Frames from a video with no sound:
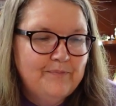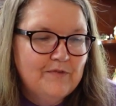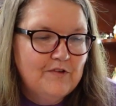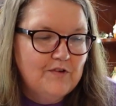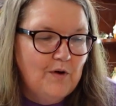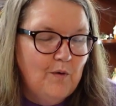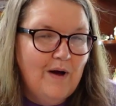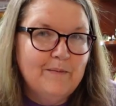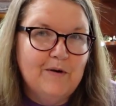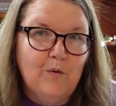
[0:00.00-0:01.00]
So
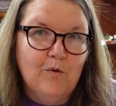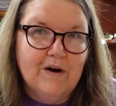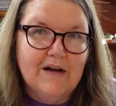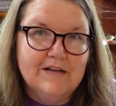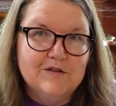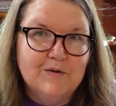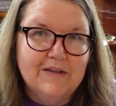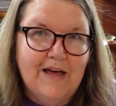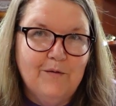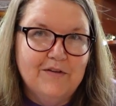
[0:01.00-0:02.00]
I'm going to work on doing
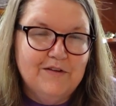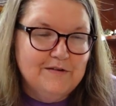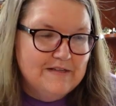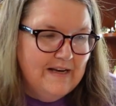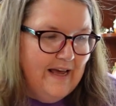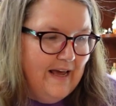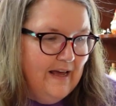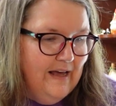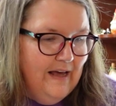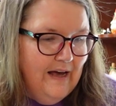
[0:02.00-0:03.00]
that with you today.
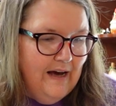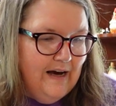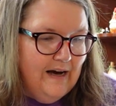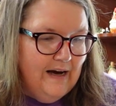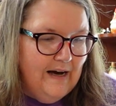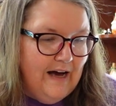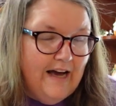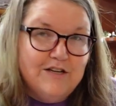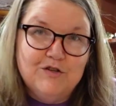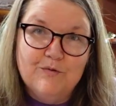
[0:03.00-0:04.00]

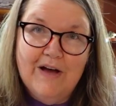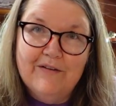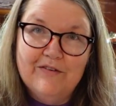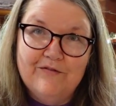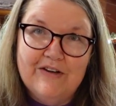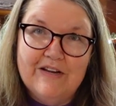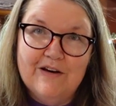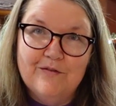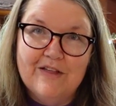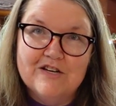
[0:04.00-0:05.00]
I do have a
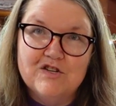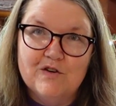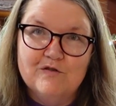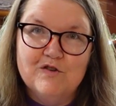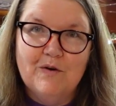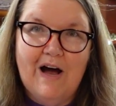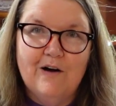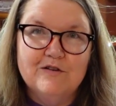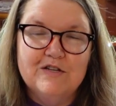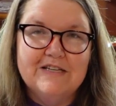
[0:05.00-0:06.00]
video that shows you
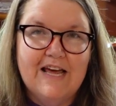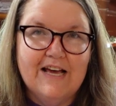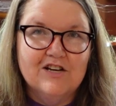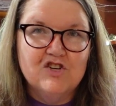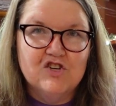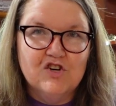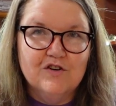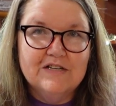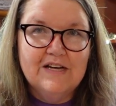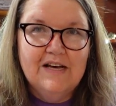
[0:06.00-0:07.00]
how to take a
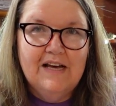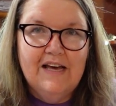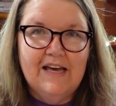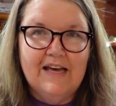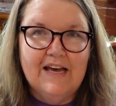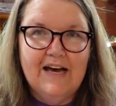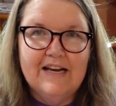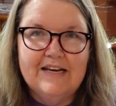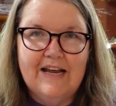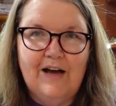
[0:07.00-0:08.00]
shirt and cut
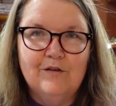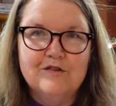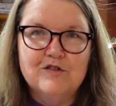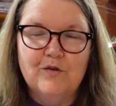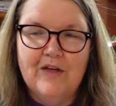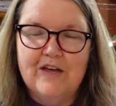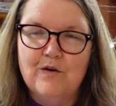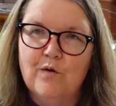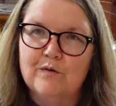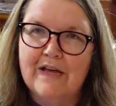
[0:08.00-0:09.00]
it down so that
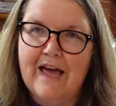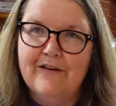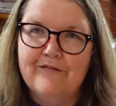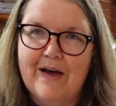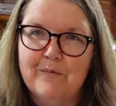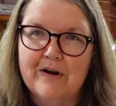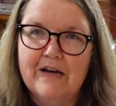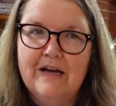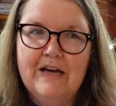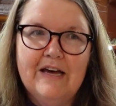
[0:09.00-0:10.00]
you only have fabric.
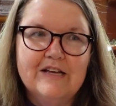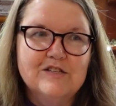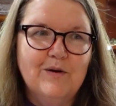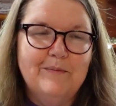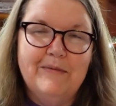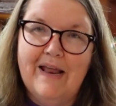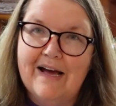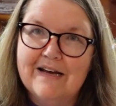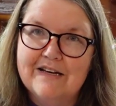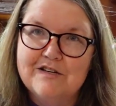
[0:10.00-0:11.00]
So I'm not going to